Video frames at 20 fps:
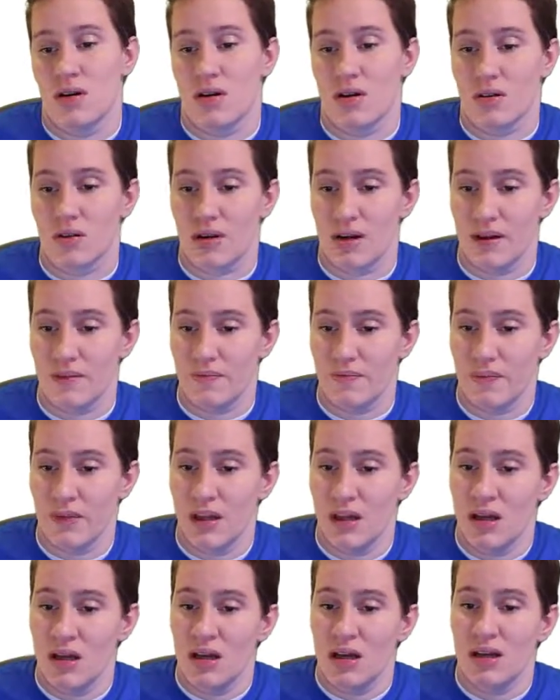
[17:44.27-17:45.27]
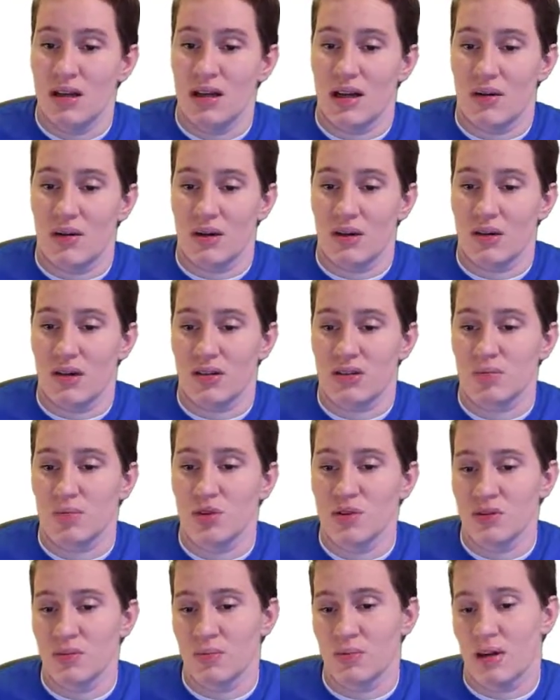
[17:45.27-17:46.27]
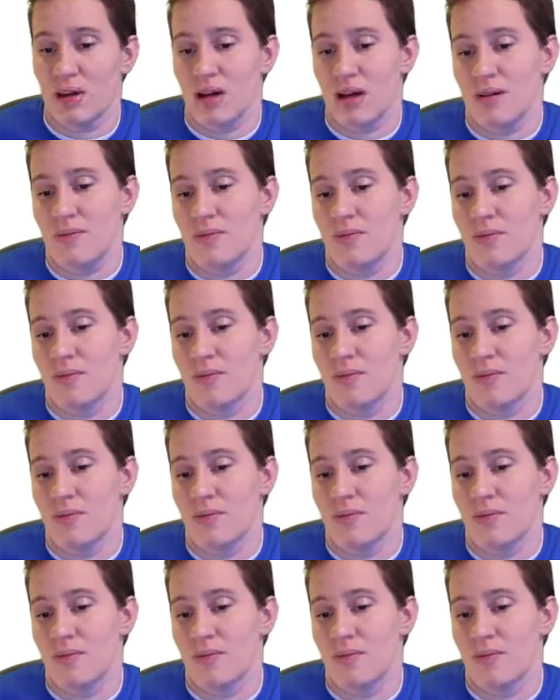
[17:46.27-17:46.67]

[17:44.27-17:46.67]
Okay, now we cross multiply.